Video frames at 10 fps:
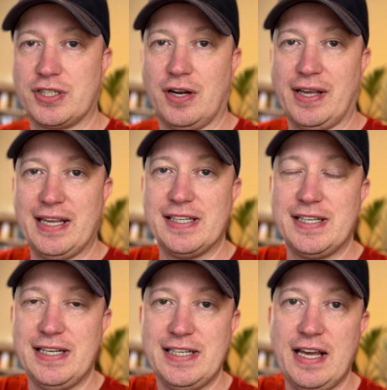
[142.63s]
like in
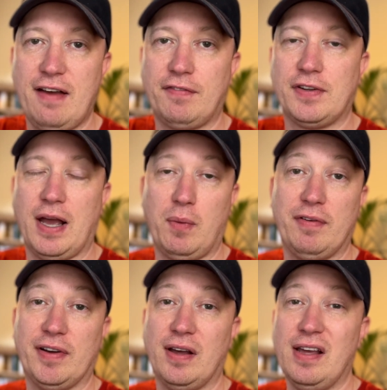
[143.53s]
CTFs,
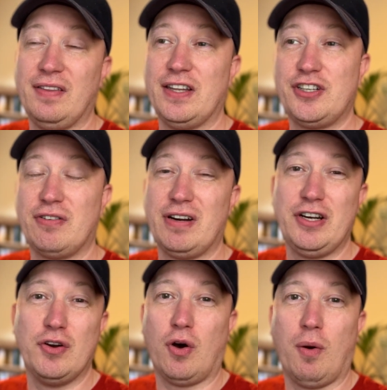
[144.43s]
however, they're generally not